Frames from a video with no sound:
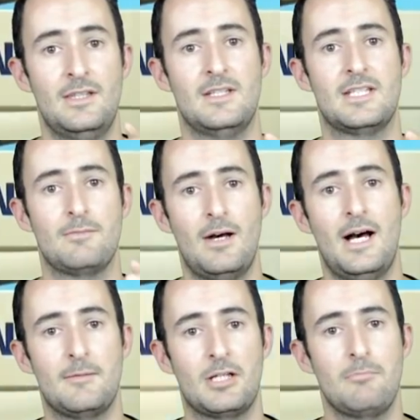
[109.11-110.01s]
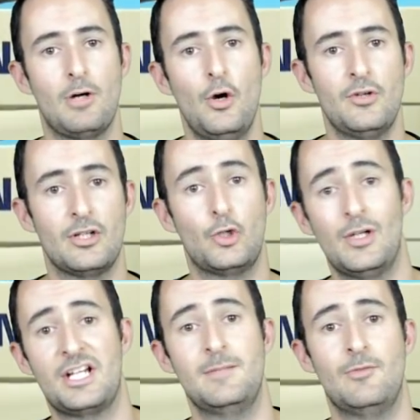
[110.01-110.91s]
that the smart component
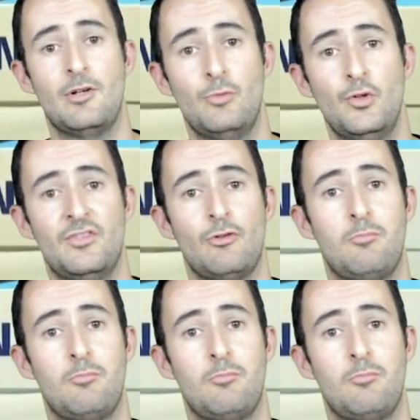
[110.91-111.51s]
could actually be removed and